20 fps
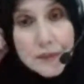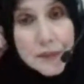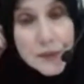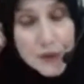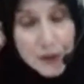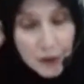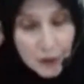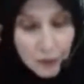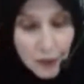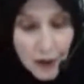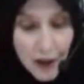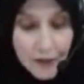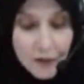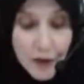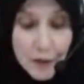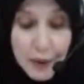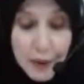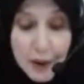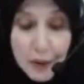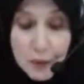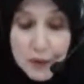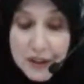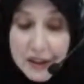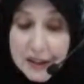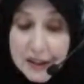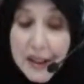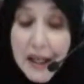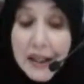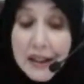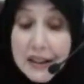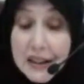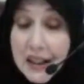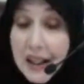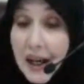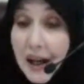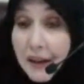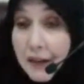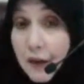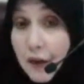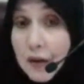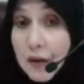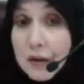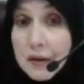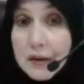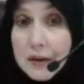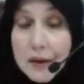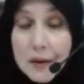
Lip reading: So everybody would stay together,